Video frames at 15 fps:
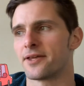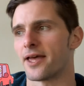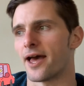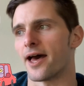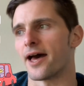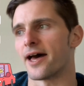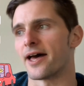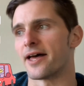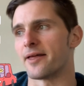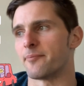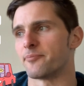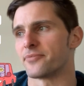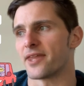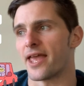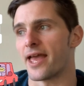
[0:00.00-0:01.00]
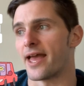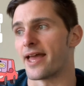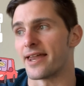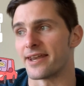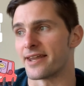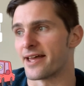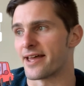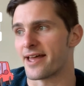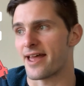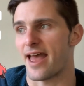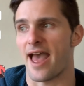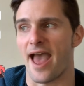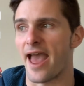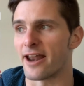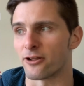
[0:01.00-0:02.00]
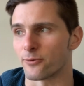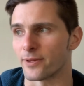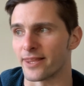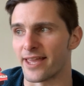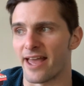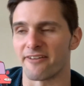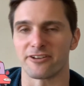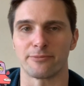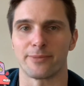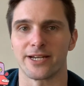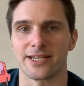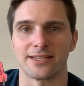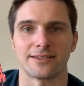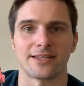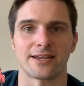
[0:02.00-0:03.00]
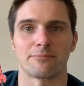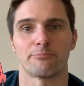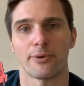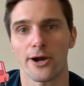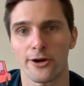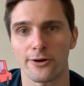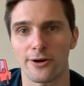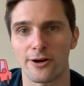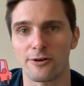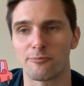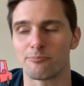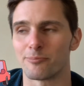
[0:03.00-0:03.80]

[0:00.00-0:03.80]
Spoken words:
and I don't really have any money to let him borrow,